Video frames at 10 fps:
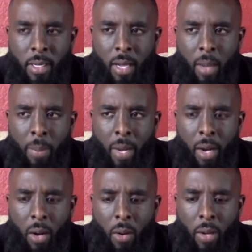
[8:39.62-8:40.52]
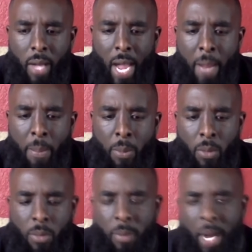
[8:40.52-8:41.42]
about April.
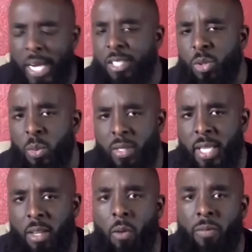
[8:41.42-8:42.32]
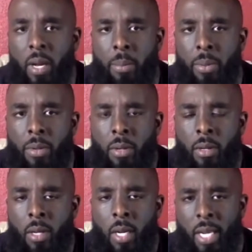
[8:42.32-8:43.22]
My injury was in November,
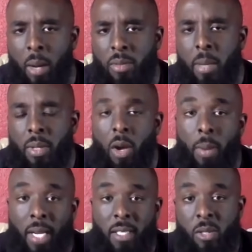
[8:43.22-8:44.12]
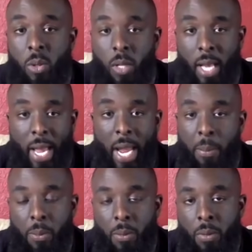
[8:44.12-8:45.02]
and I was able to go back to school in like April.